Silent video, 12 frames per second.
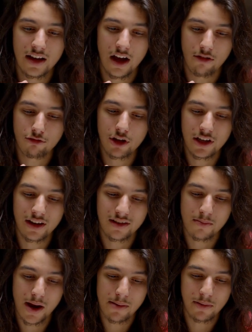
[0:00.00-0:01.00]
really doesn't
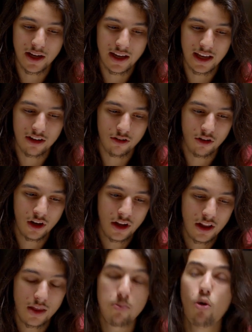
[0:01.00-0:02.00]
mind being handled.
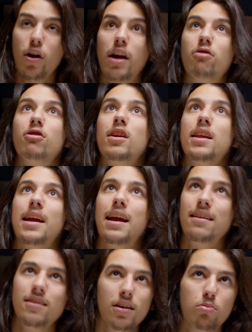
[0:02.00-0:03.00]
The poor guy really
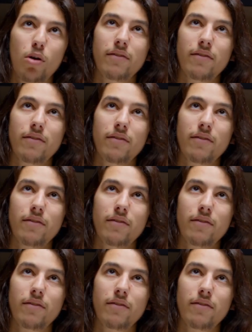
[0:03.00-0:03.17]
hates these bright